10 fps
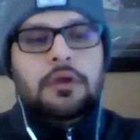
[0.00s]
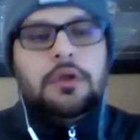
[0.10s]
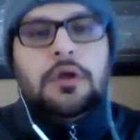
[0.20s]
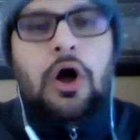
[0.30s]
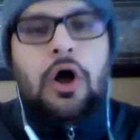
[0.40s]

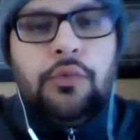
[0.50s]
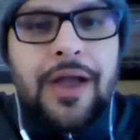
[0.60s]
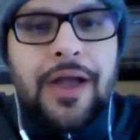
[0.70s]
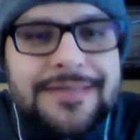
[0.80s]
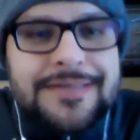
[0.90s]
All
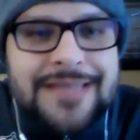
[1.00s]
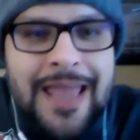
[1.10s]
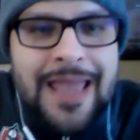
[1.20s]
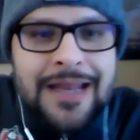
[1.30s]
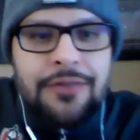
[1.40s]
right,
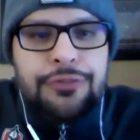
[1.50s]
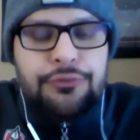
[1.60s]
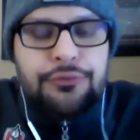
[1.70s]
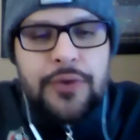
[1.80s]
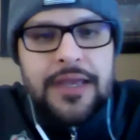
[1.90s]

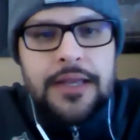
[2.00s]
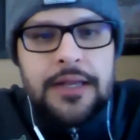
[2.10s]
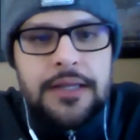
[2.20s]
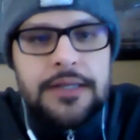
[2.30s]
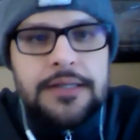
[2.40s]
10-3,
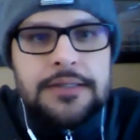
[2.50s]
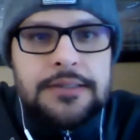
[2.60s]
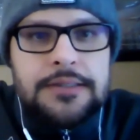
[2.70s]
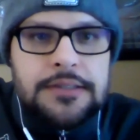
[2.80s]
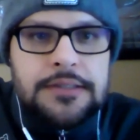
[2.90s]

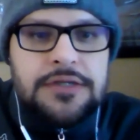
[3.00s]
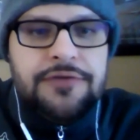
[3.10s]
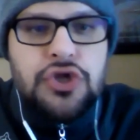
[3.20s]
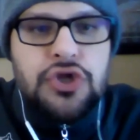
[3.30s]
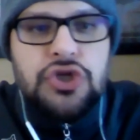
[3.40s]

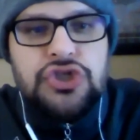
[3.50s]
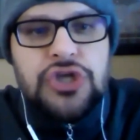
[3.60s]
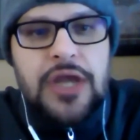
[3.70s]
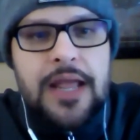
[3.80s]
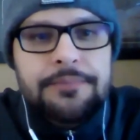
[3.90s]
division
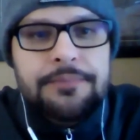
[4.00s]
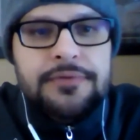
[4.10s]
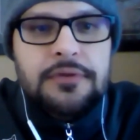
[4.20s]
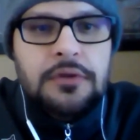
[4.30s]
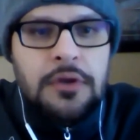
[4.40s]
champs.
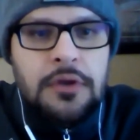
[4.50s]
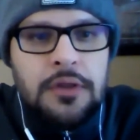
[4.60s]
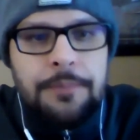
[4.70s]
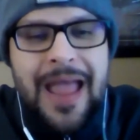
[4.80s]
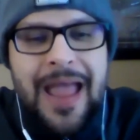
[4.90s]
The
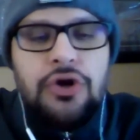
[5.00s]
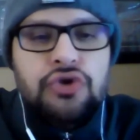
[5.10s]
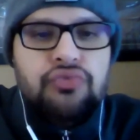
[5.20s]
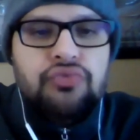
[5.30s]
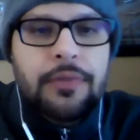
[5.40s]
Packers
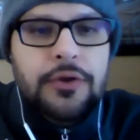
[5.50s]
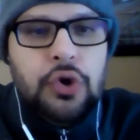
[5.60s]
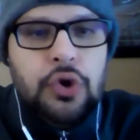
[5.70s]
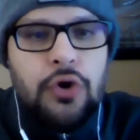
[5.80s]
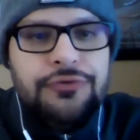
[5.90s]
run the
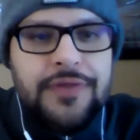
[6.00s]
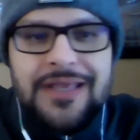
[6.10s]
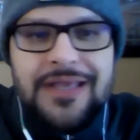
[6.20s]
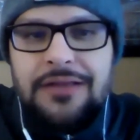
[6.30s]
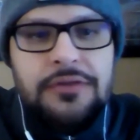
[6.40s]
North. They're the
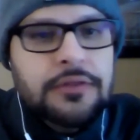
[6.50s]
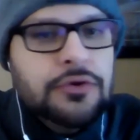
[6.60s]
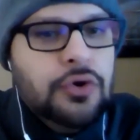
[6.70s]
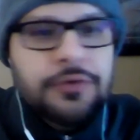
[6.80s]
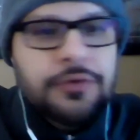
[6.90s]
kings of the
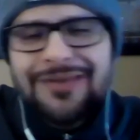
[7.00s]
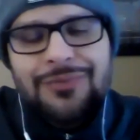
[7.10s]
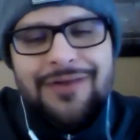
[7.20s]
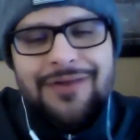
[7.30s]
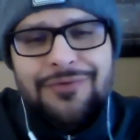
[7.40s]
North. Use
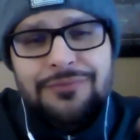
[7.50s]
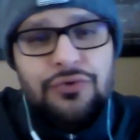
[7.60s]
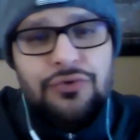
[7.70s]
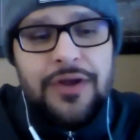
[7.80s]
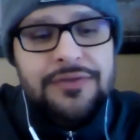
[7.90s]
whatever
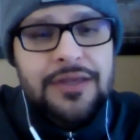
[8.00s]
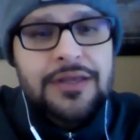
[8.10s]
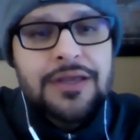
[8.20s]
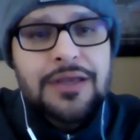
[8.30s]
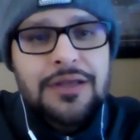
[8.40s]
crazy
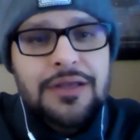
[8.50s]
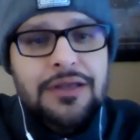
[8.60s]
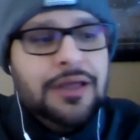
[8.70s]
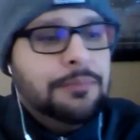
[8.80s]
uh,